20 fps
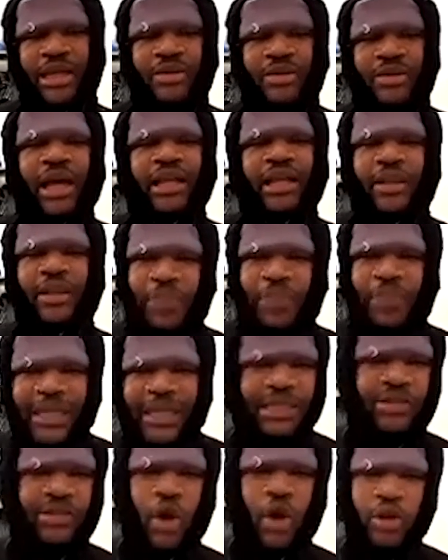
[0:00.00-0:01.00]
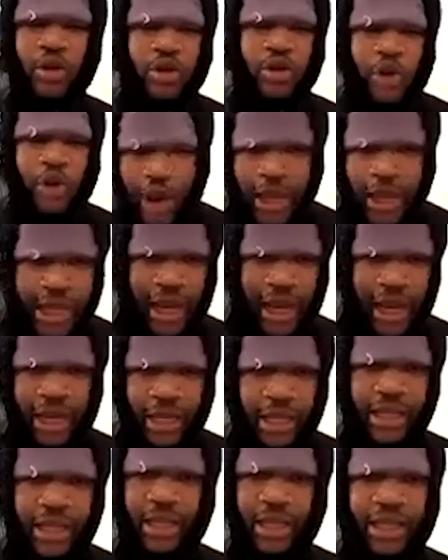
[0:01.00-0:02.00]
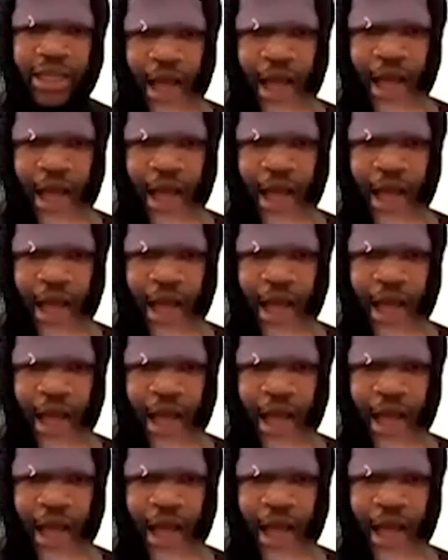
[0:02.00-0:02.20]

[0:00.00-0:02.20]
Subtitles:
You know, like, the beat is not knocking and anything.